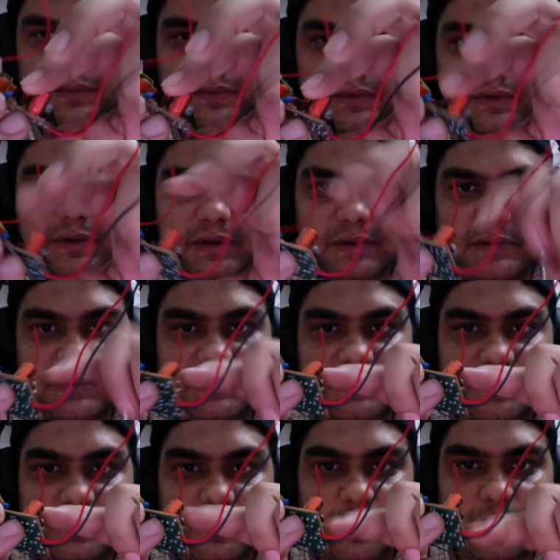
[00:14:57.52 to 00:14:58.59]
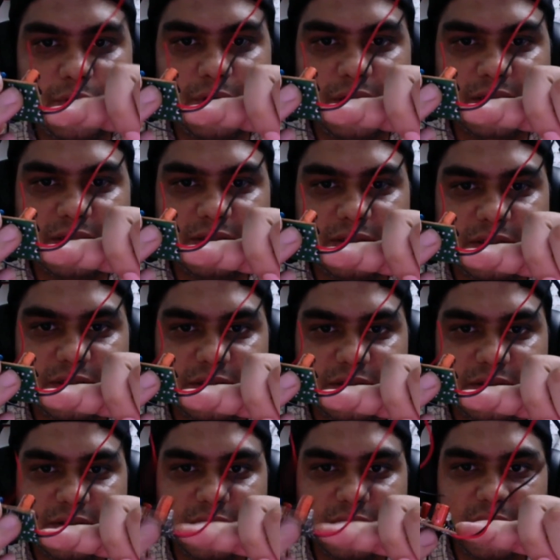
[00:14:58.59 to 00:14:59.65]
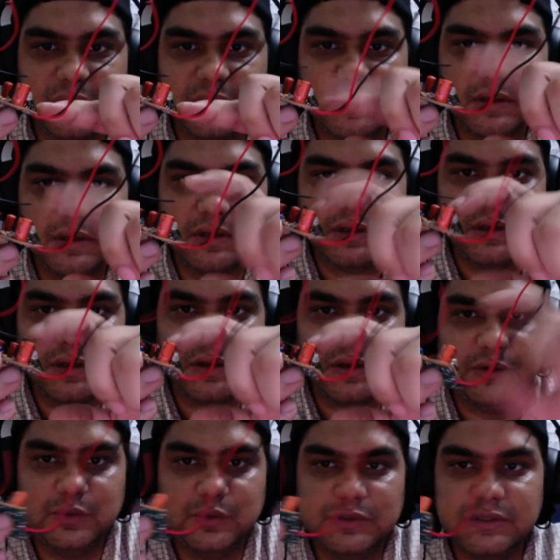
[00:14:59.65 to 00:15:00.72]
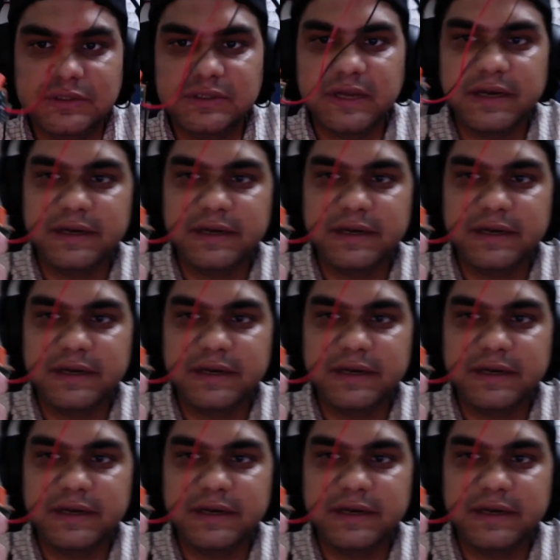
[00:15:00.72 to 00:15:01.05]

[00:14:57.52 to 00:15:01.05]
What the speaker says: there's some more transistors used inside